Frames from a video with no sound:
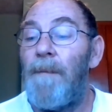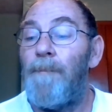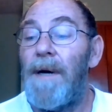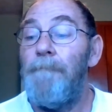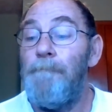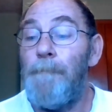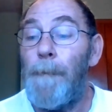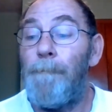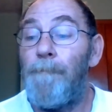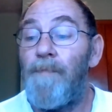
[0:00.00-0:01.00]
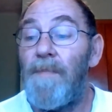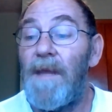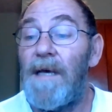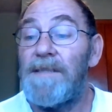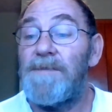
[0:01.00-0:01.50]
But
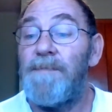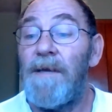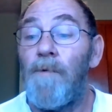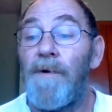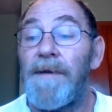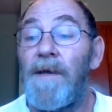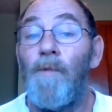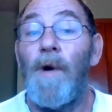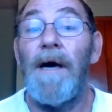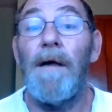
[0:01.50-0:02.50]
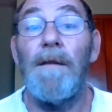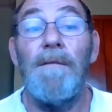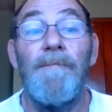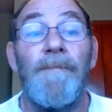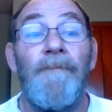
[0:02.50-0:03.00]
it's been working well.
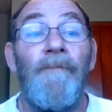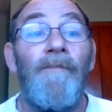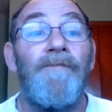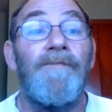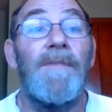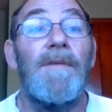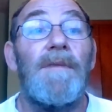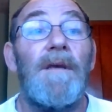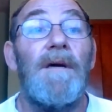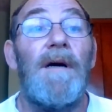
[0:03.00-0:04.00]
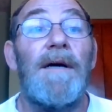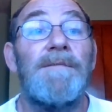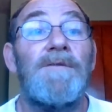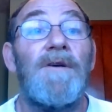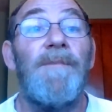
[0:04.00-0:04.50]

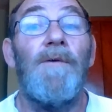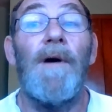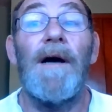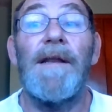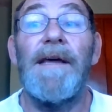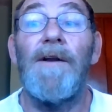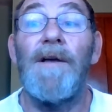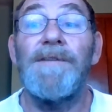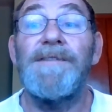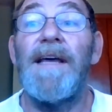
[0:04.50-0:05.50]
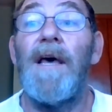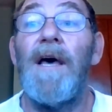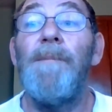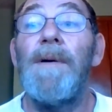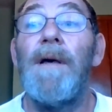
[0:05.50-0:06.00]
Took me a while to get it all set
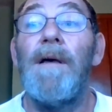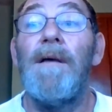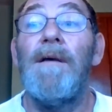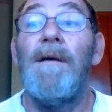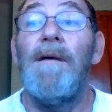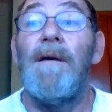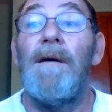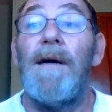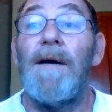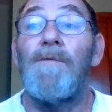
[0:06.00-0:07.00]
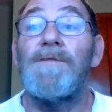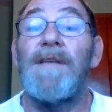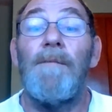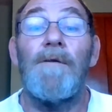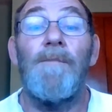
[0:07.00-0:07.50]
up. Was
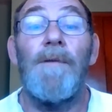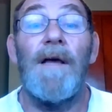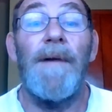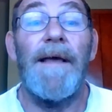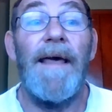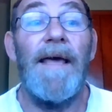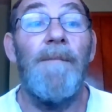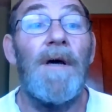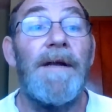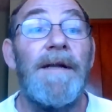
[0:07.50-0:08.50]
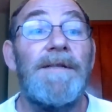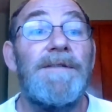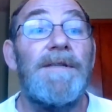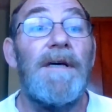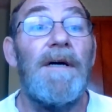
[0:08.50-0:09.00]
able to play my game on it